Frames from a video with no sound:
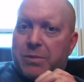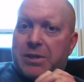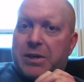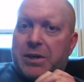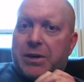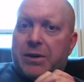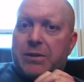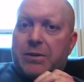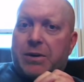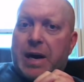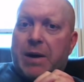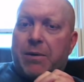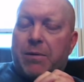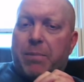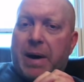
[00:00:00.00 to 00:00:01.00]
that's usually
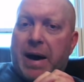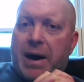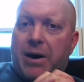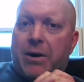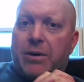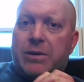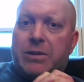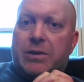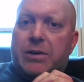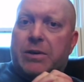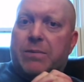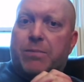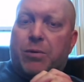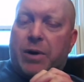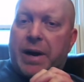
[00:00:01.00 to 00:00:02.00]
going to be with obviously with
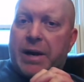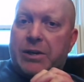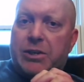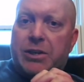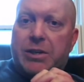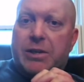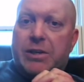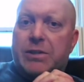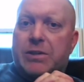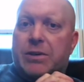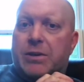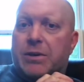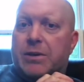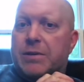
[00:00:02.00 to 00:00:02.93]
natural materials, right?